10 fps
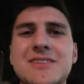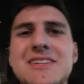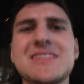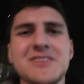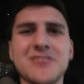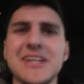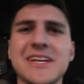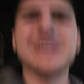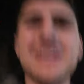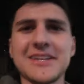Did I say train
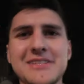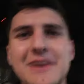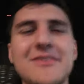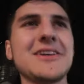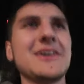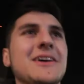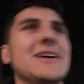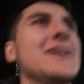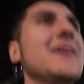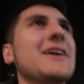again? God damn it.
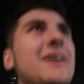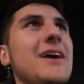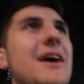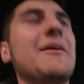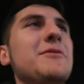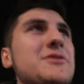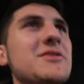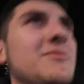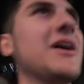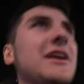I'm not
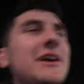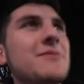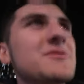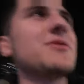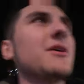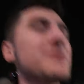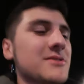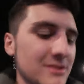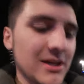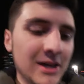sure, man. Like, I'm two
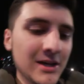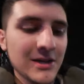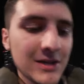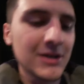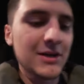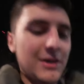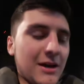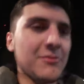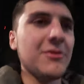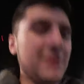hours or.
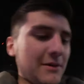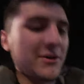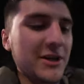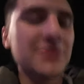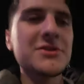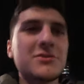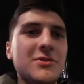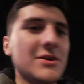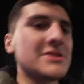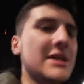I'm, I'm like close to
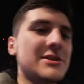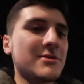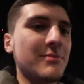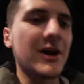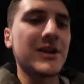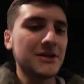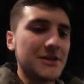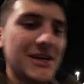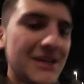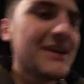two hours late to the party.